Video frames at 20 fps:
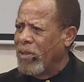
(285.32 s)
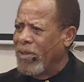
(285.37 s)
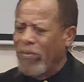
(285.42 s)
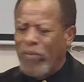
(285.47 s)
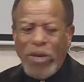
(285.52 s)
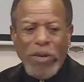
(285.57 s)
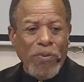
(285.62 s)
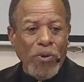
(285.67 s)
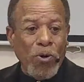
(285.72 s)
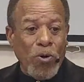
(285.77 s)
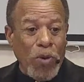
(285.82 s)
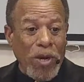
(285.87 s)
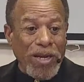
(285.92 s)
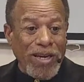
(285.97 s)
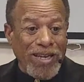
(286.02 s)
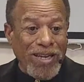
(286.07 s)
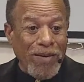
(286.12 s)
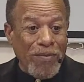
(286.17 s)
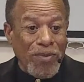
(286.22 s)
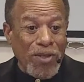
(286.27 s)
People quit
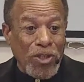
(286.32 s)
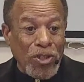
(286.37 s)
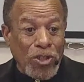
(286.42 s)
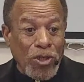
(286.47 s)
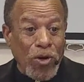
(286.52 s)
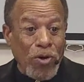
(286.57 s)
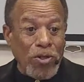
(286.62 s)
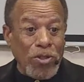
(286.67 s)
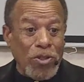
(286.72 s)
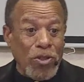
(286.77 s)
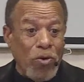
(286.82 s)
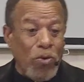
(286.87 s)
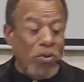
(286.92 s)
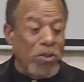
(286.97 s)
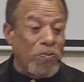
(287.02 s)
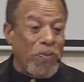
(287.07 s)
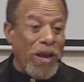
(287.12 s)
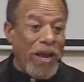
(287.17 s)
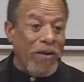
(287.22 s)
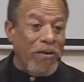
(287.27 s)
coming to church. No
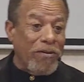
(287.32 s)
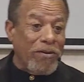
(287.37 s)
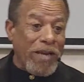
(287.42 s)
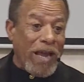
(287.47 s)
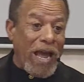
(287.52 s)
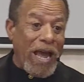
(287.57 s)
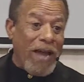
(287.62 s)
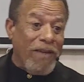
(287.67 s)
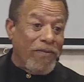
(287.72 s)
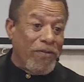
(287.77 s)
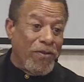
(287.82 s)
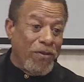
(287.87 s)
one's paying their tithe.